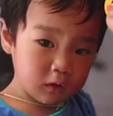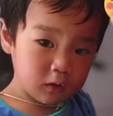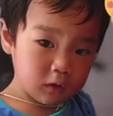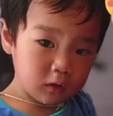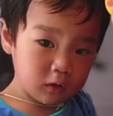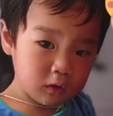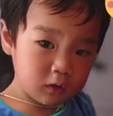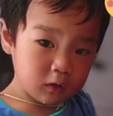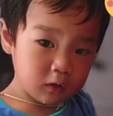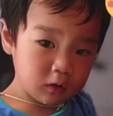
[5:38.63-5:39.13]

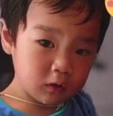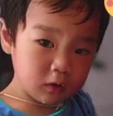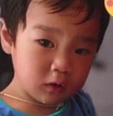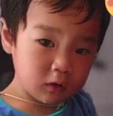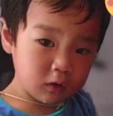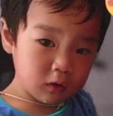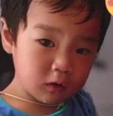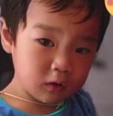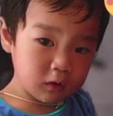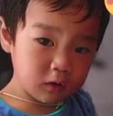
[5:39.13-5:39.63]

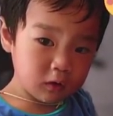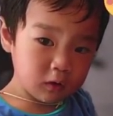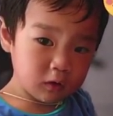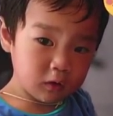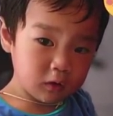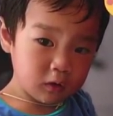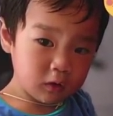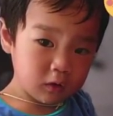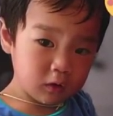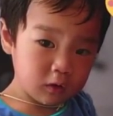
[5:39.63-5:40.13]

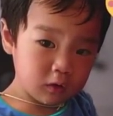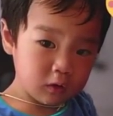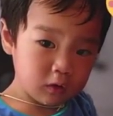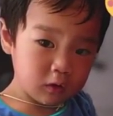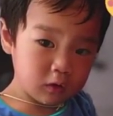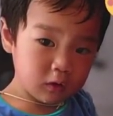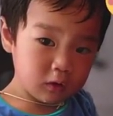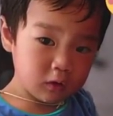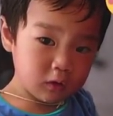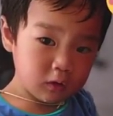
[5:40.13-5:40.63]

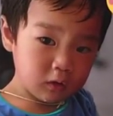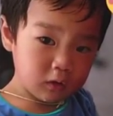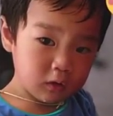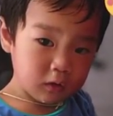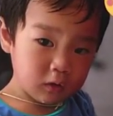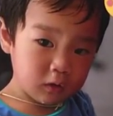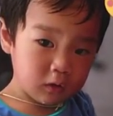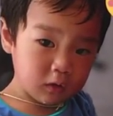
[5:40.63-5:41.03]
No one is speaking in this clip.